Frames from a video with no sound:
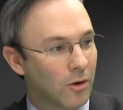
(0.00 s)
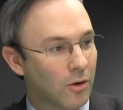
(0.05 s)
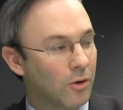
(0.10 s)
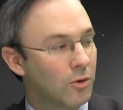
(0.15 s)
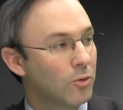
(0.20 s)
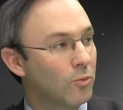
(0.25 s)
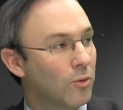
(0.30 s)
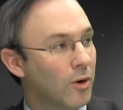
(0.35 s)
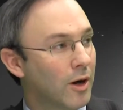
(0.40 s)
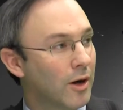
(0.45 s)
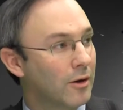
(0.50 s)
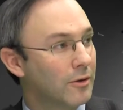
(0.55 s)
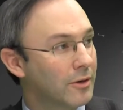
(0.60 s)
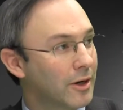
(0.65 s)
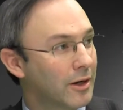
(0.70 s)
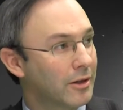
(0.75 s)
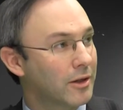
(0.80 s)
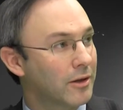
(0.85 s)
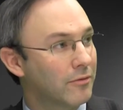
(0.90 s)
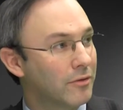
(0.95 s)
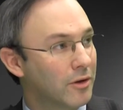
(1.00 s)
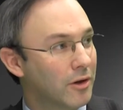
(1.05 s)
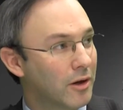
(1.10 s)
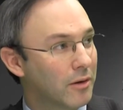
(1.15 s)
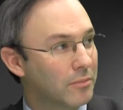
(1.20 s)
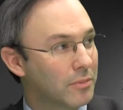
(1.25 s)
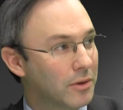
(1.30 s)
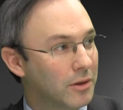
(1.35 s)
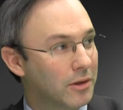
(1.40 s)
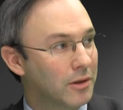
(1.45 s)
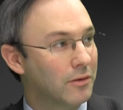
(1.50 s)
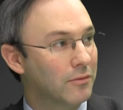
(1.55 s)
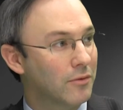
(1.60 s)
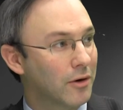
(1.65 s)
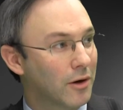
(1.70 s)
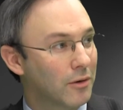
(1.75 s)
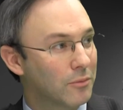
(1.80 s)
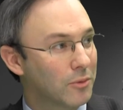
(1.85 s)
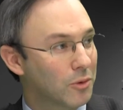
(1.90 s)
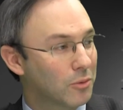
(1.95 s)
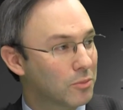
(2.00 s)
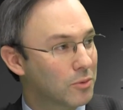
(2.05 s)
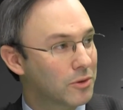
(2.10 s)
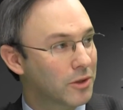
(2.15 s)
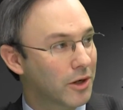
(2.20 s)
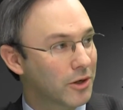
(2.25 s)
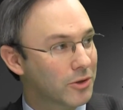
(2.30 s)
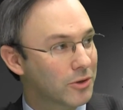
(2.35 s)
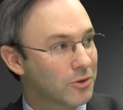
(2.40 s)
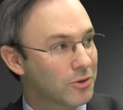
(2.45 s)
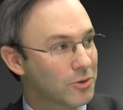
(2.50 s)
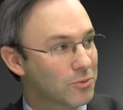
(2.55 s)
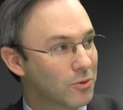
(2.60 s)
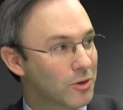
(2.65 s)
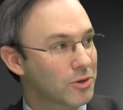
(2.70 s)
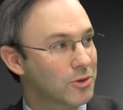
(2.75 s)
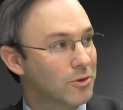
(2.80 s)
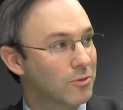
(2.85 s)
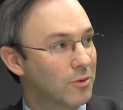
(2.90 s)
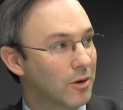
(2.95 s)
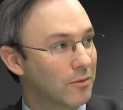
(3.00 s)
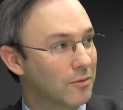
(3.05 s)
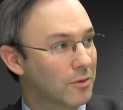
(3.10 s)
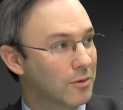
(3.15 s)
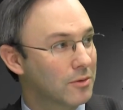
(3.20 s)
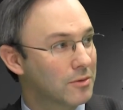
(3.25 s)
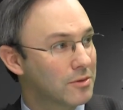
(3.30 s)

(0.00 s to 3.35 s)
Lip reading: All the while not giving up any environmental protections whatsoever.